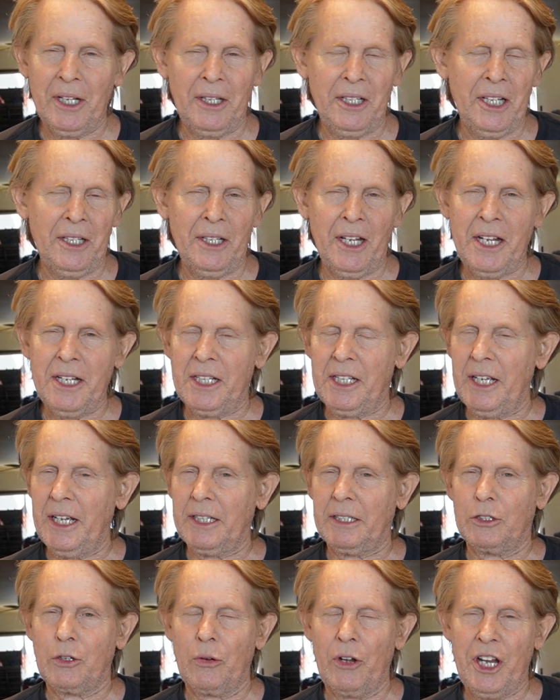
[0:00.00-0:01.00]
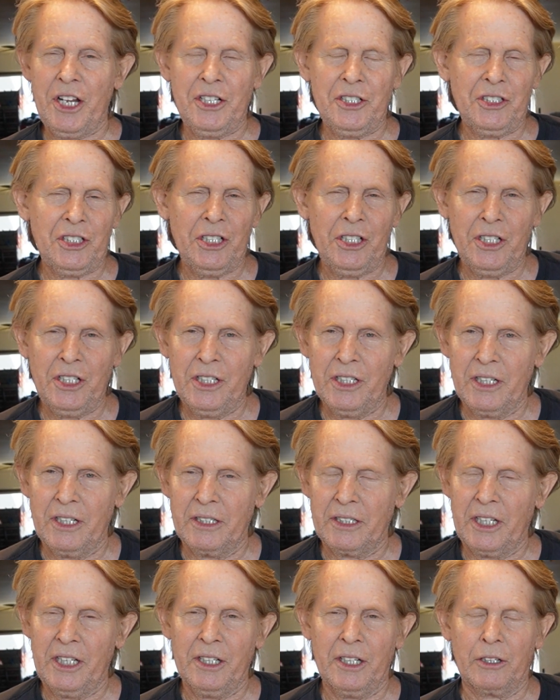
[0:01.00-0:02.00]
and then they get crazy
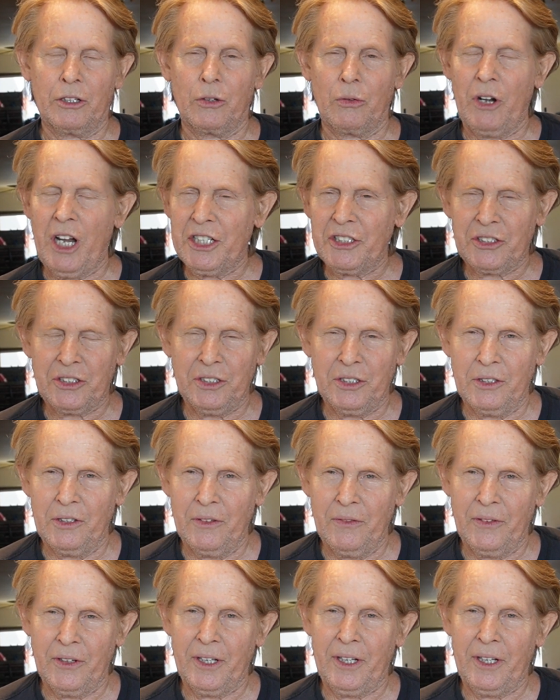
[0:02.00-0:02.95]
and get aggressive,